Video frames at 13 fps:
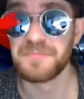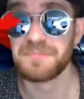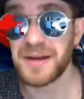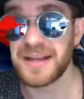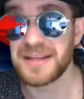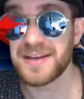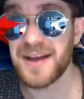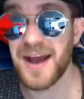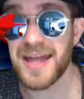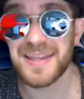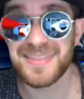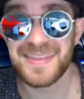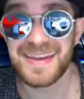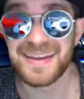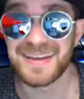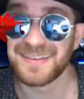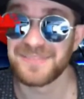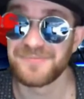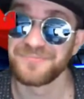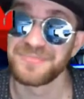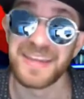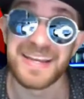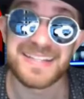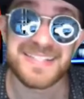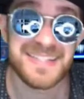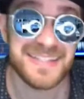but you got to think
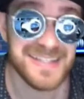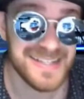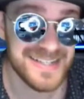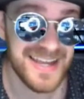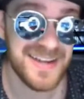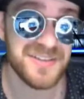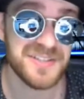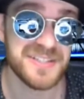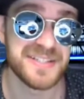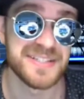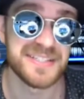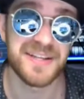it's the Contender Series.